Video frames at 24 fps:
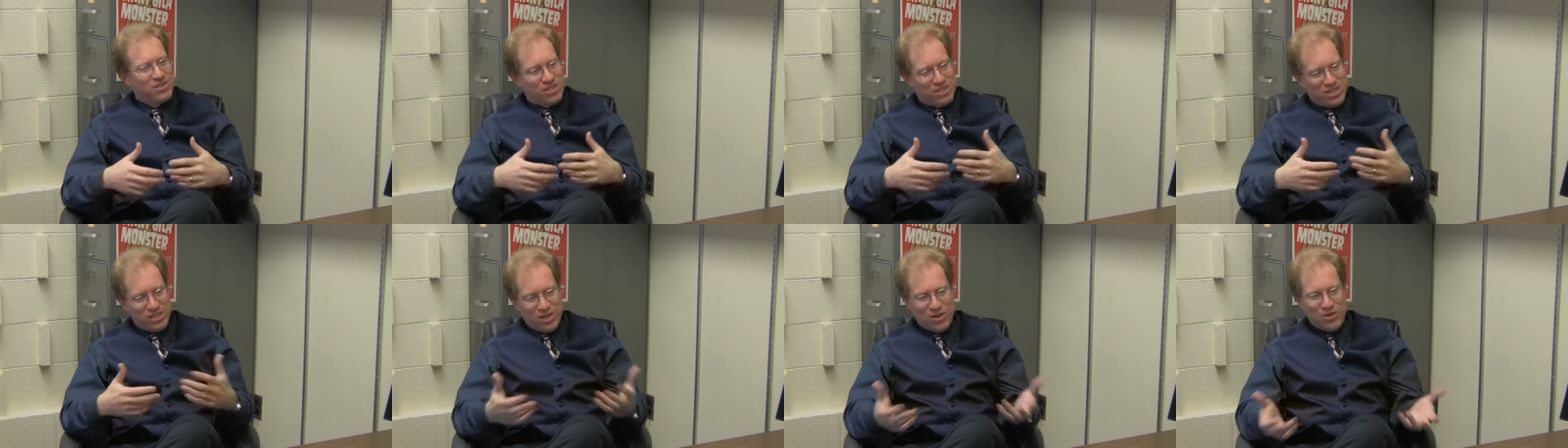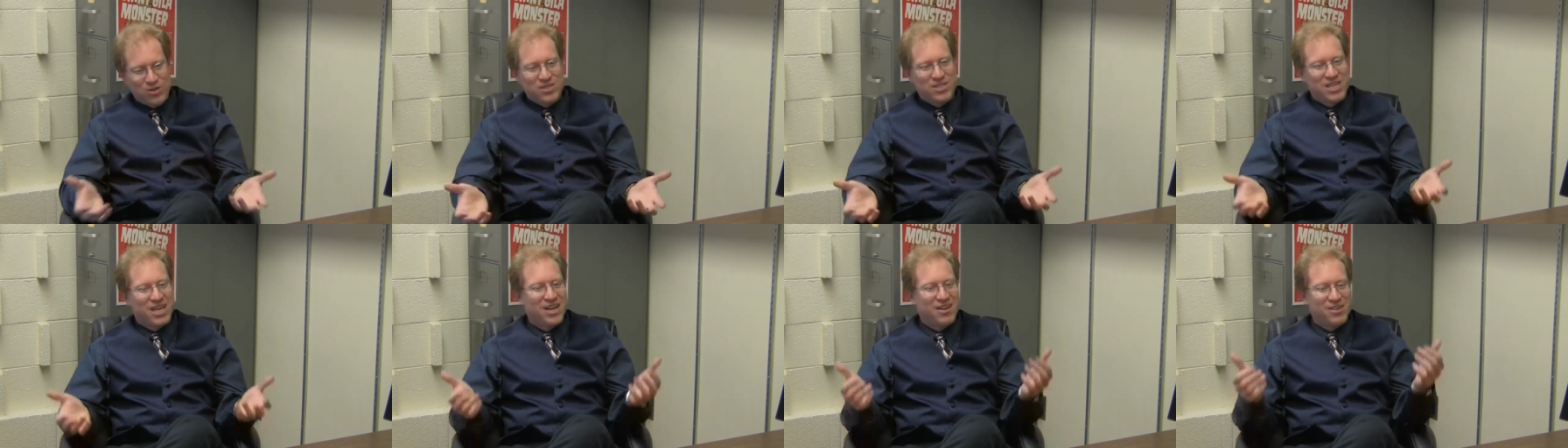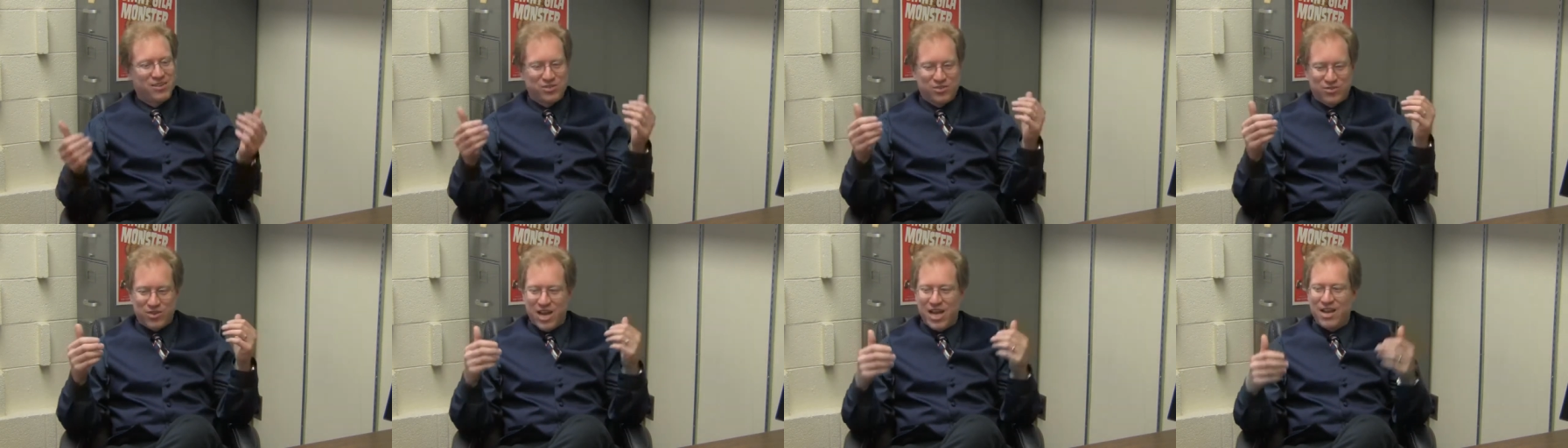snow's
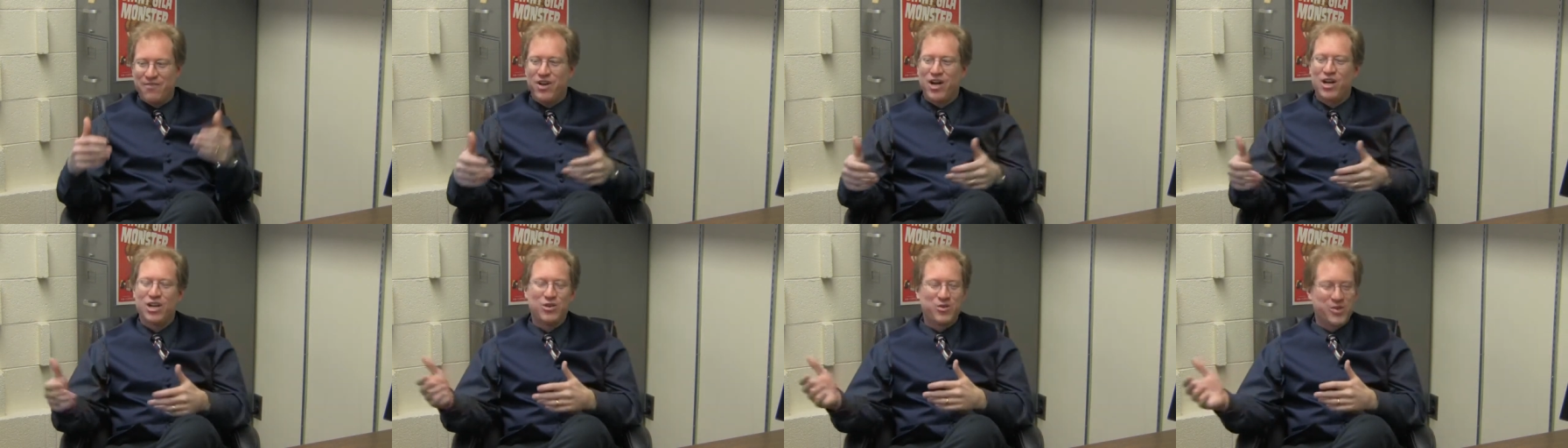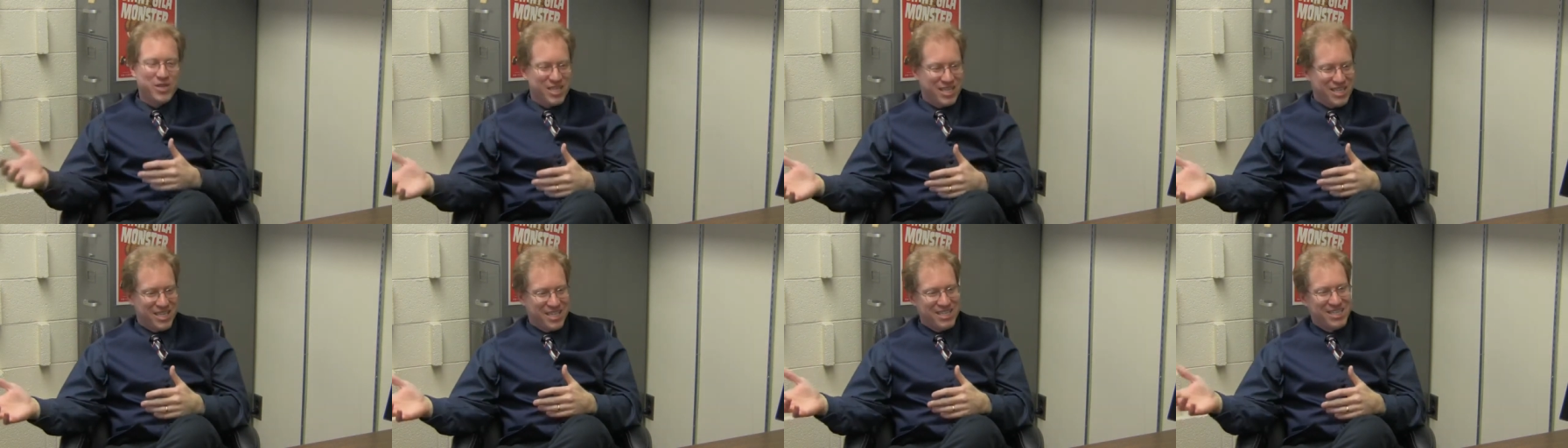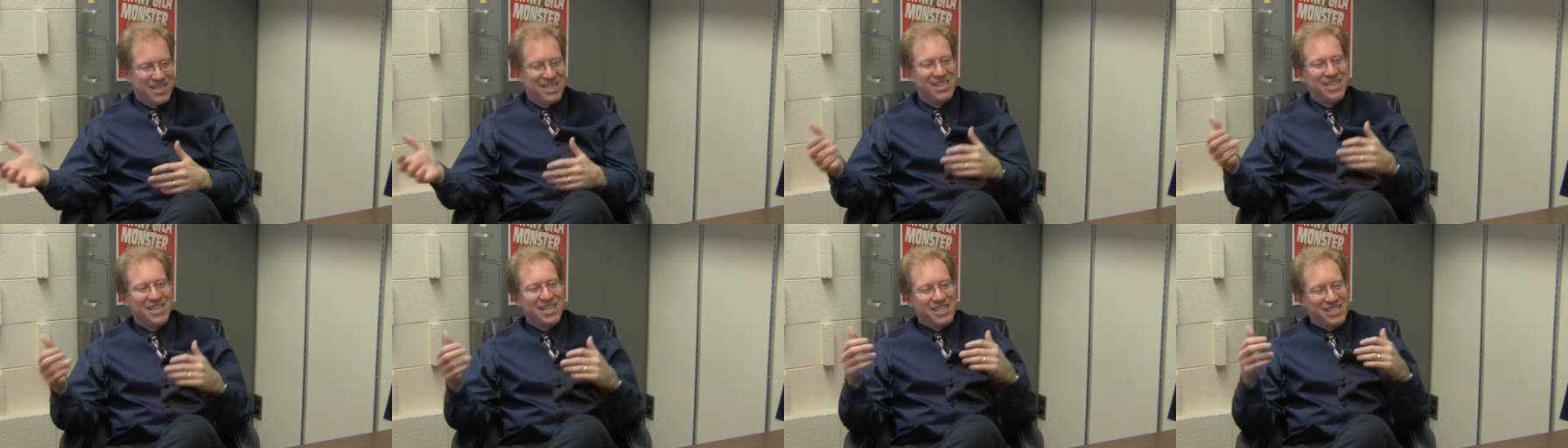out, drive all the way
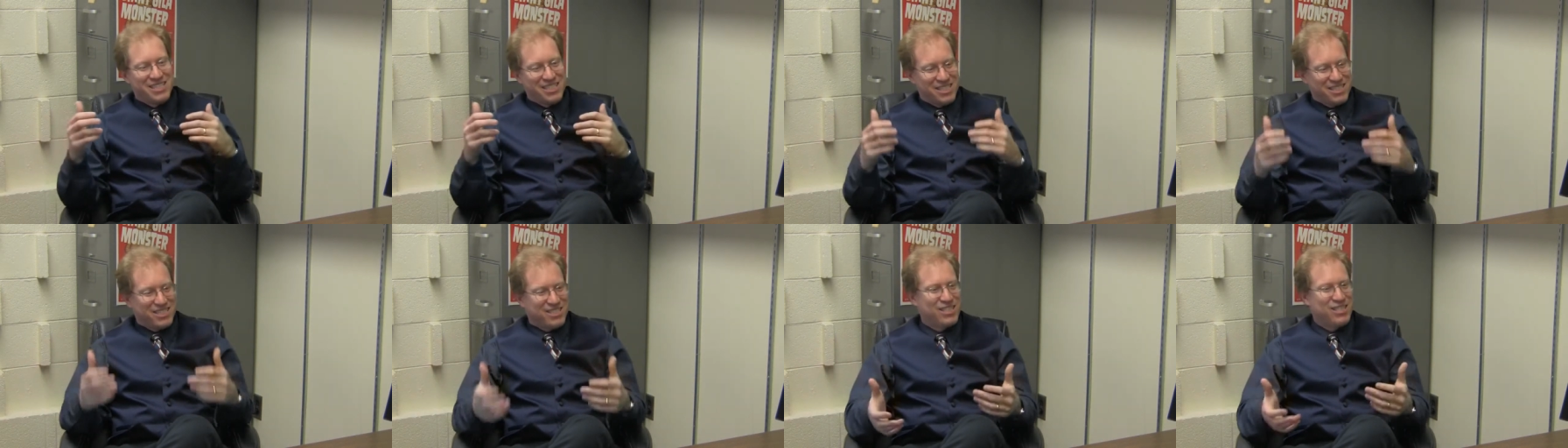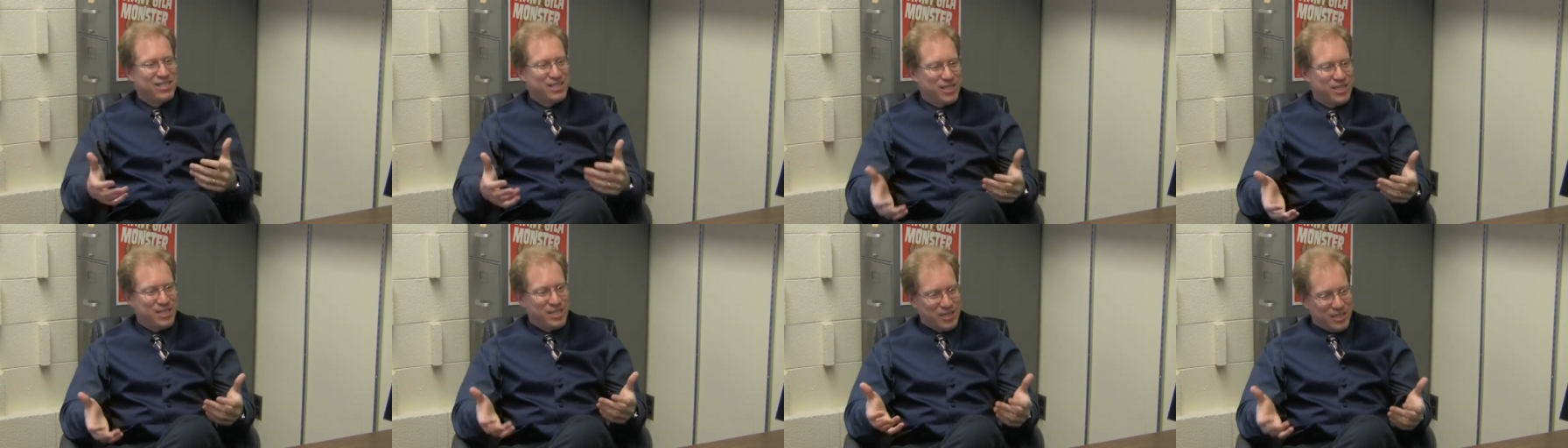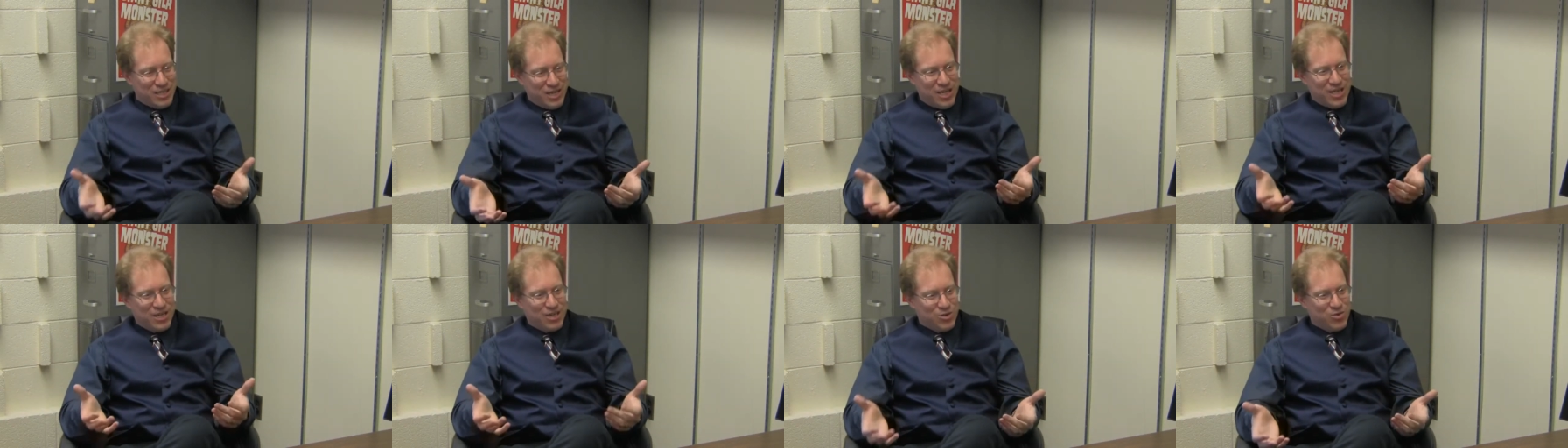in just to sit
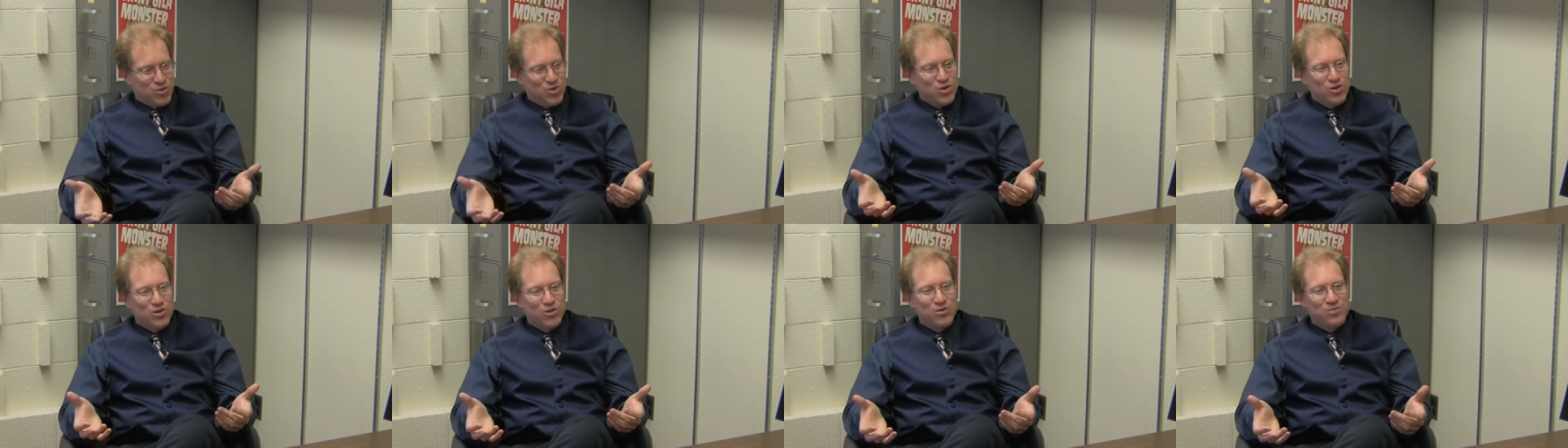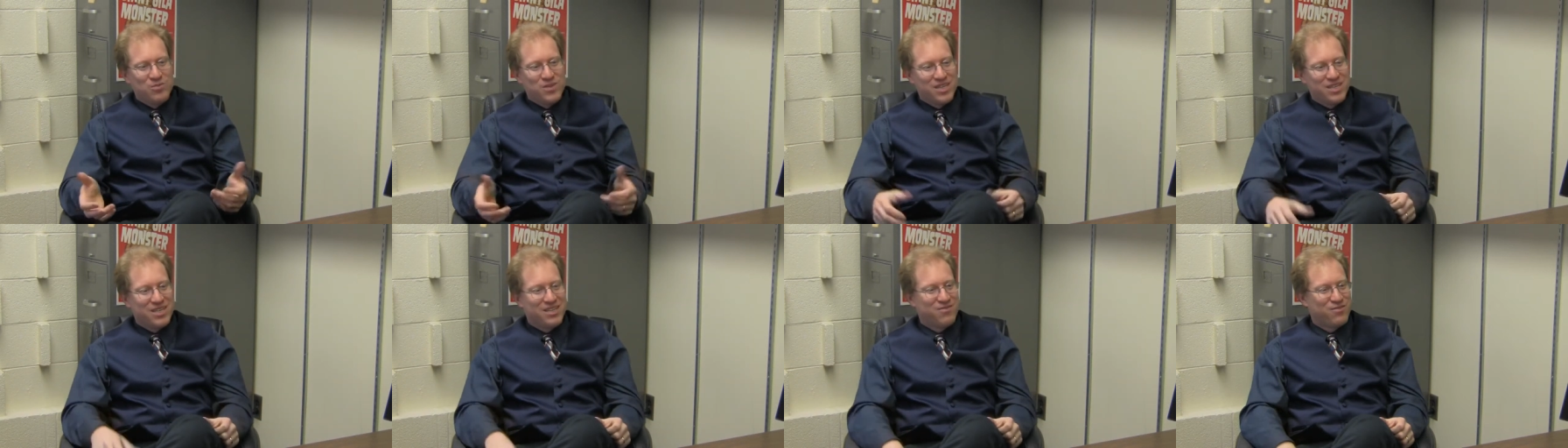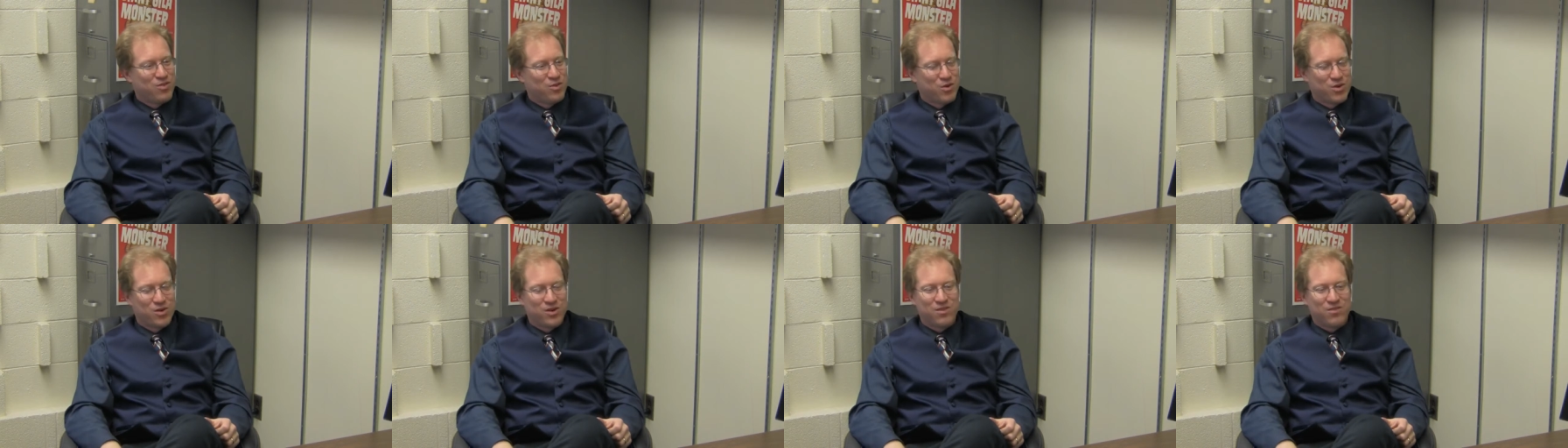in a room
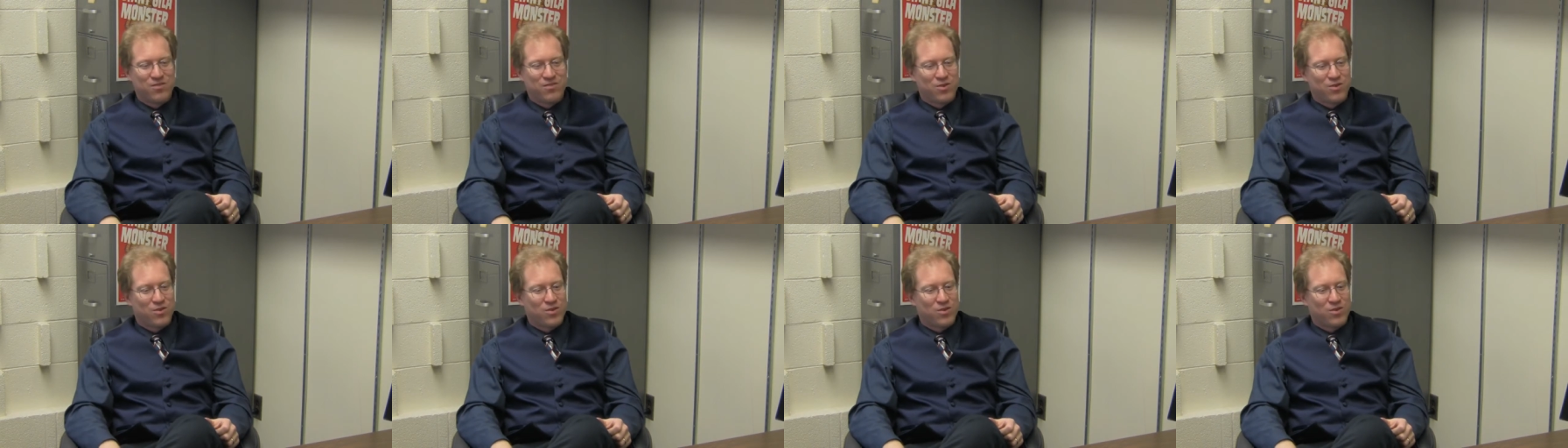for